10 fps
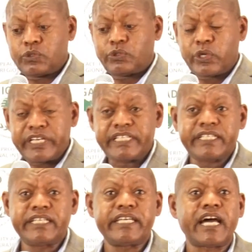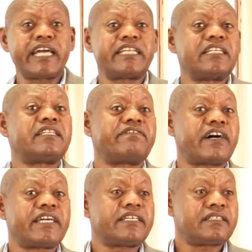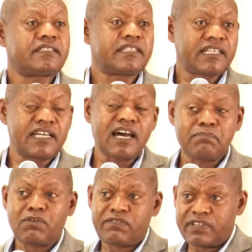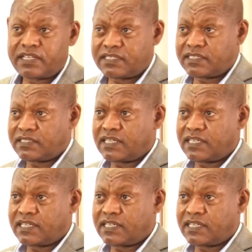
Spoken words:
jointly identify the gap of that